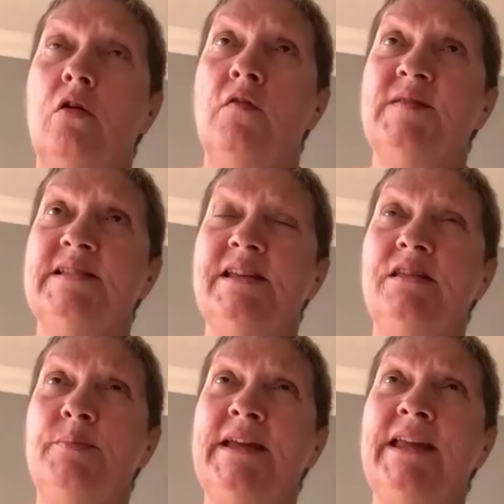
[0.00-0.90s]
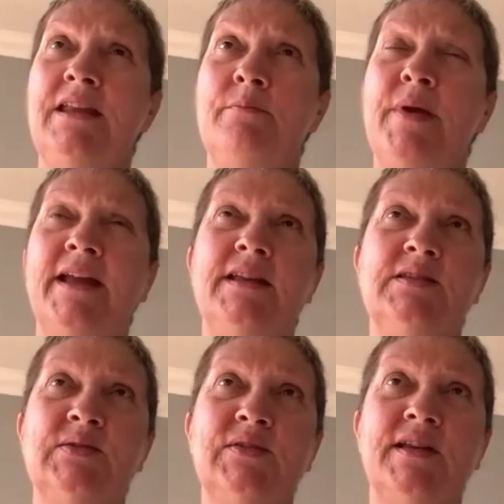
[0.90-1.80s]
obviously in the beginning, back in
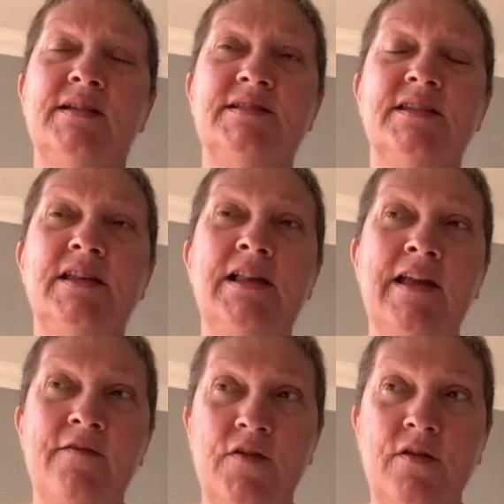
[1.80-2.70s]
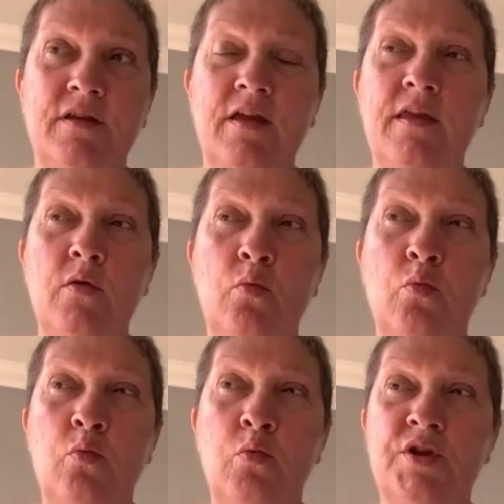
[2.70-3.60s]
2011, and there
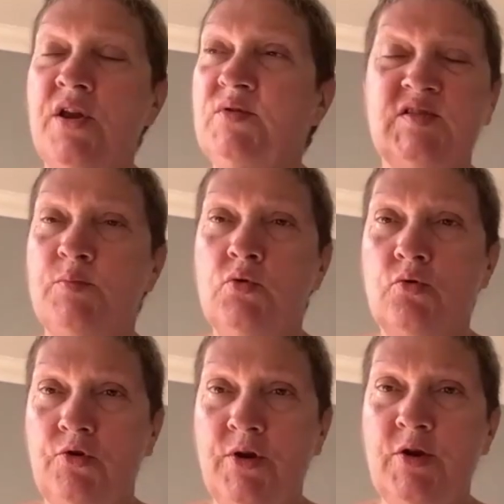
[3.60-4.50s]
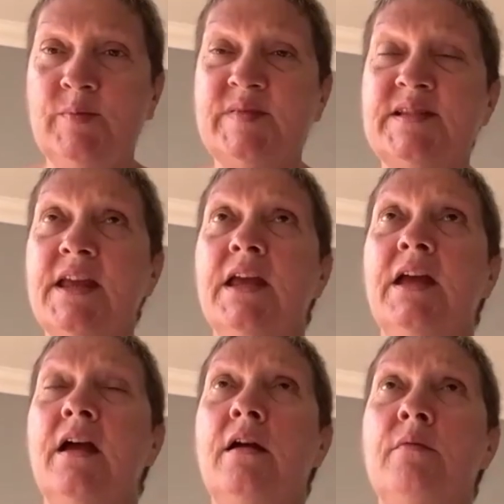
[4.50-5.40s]
were no support groups.
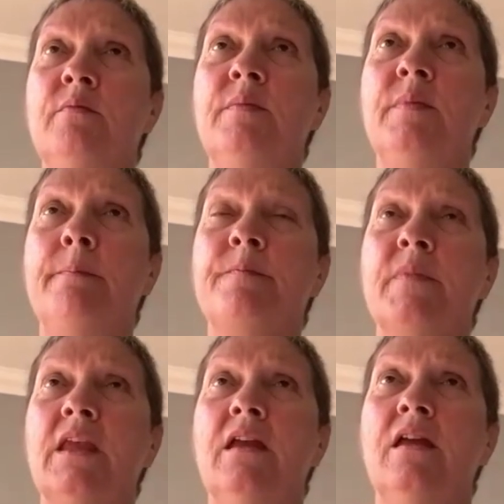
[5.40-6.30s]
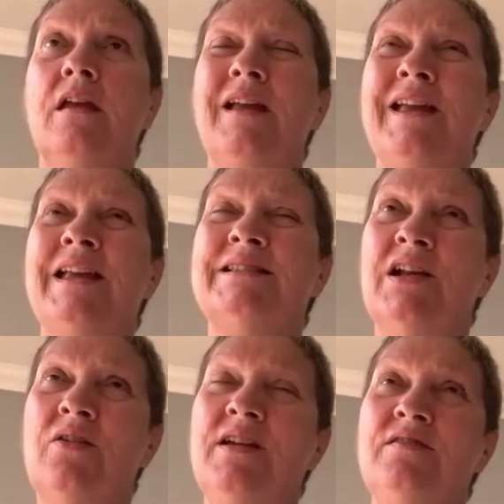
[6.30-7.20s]
Um, it's
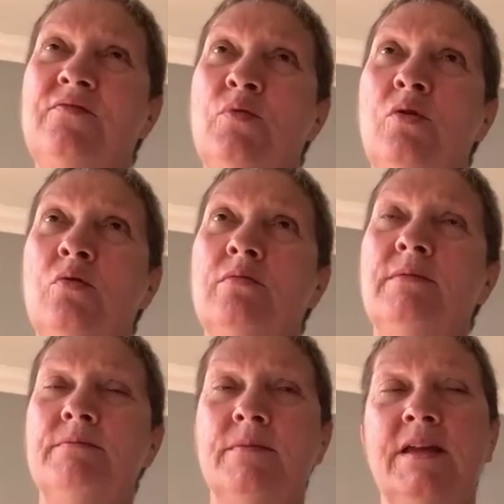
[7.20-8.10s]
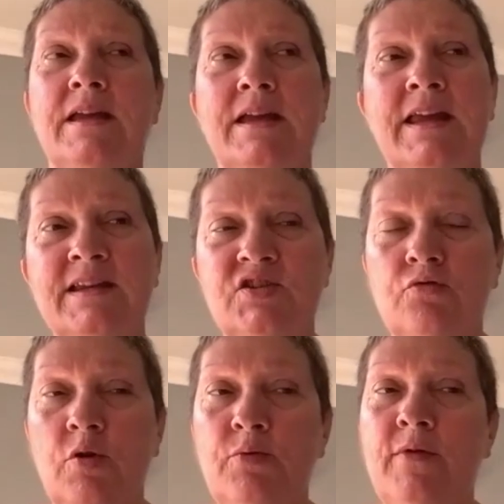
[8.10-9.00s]
kind of well here's
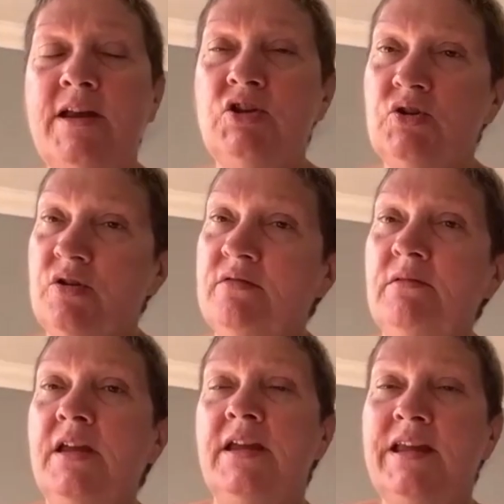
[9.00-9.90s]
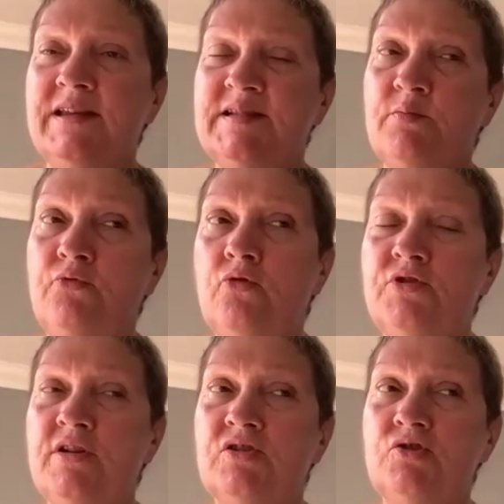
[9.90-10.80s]
your operation, here's some
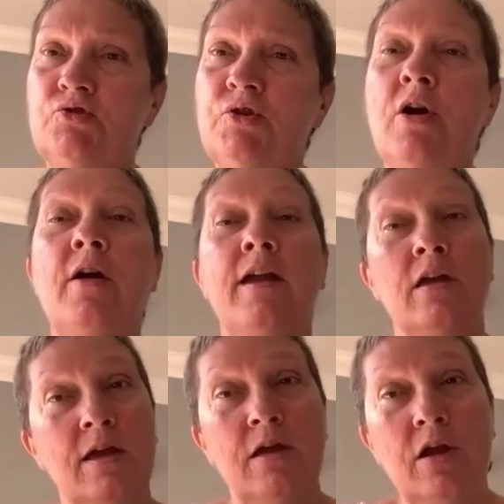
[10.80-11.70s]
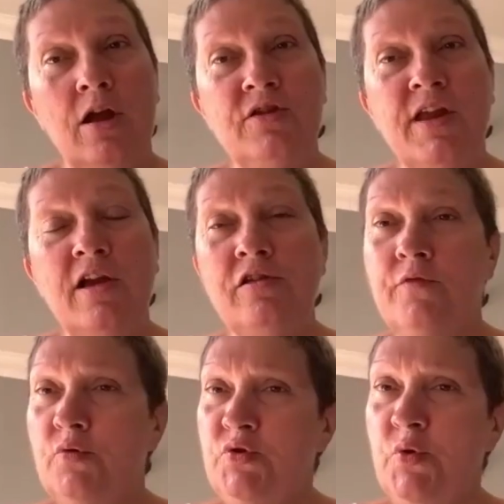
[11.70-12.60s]
products to try, and now
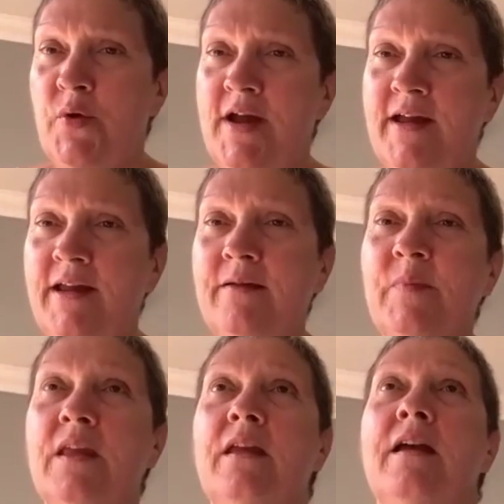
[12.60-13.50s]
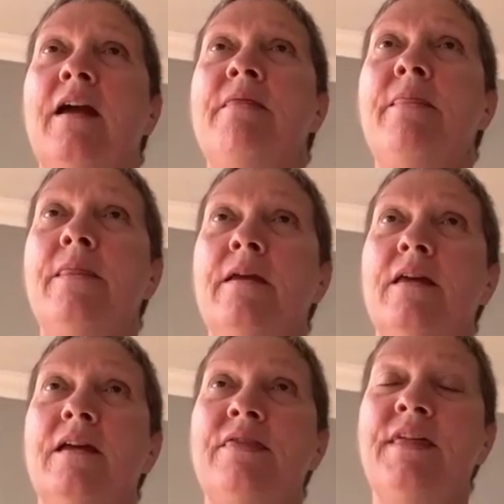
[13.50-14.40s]
you're on your way. And
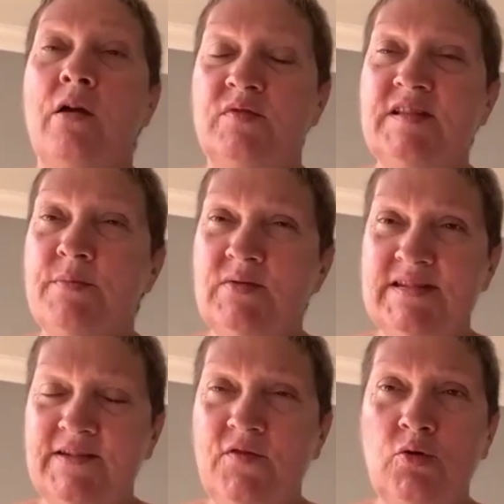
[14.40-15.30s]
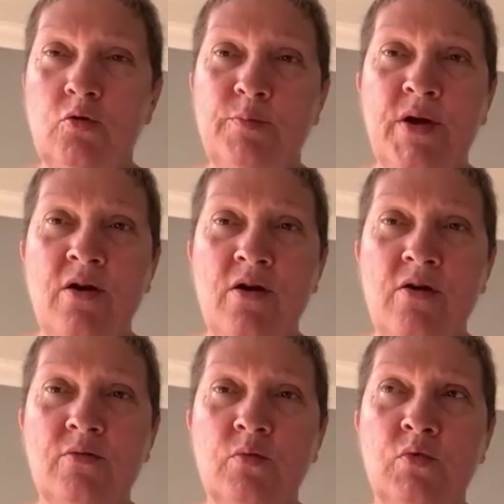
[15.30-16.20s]
that was the most difficult
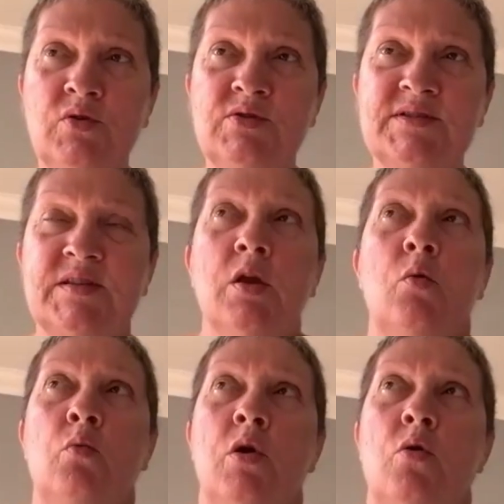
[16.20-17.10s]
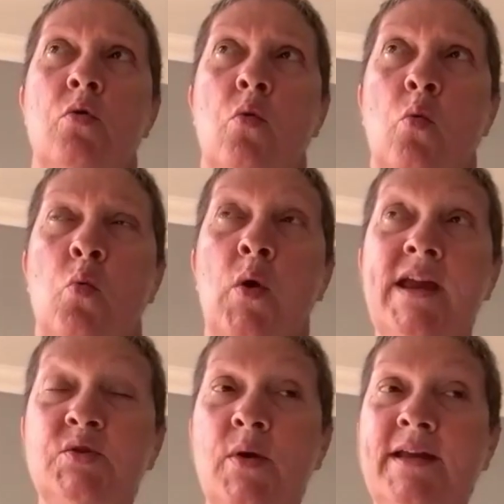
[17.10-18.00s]
part was, well,
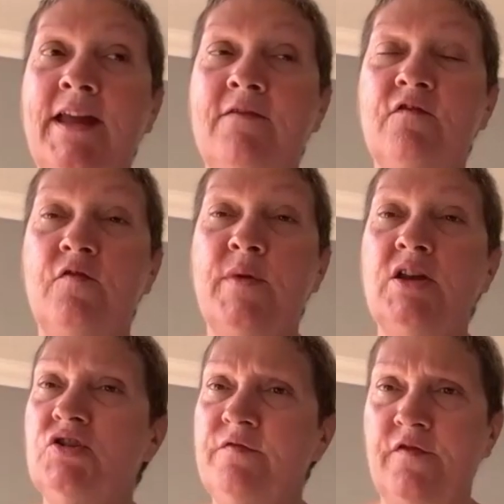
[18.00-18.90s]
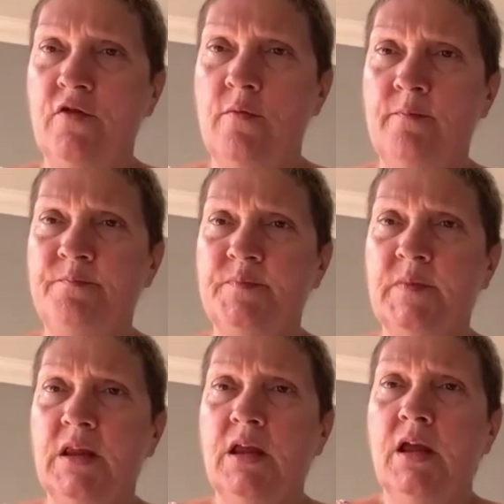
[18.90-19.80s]
where do I get information from?
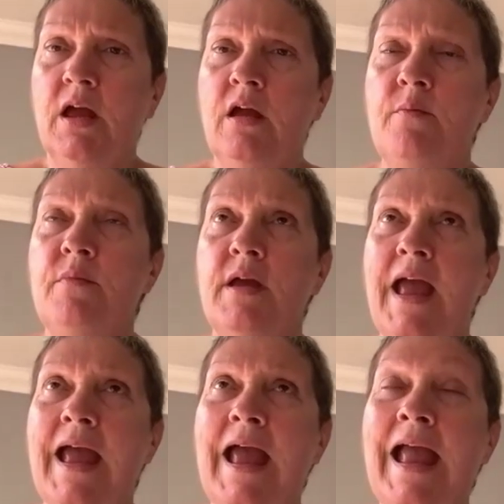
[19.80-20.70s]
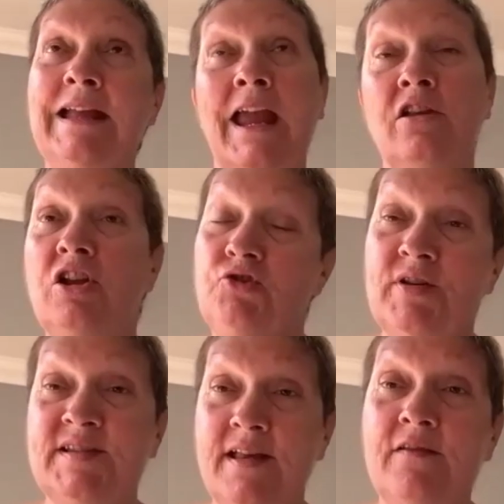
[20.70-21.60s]
Mm-hmm. Um, and can I
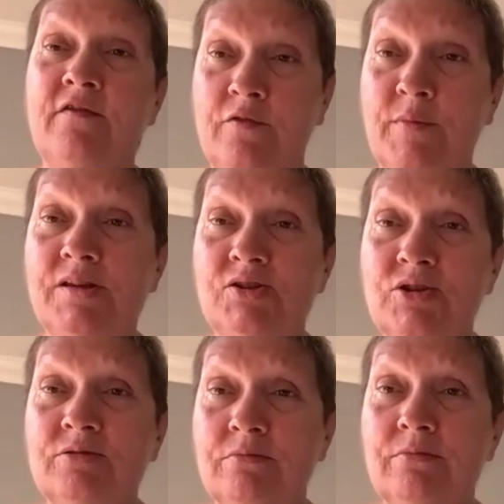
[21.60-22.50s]
trust that information?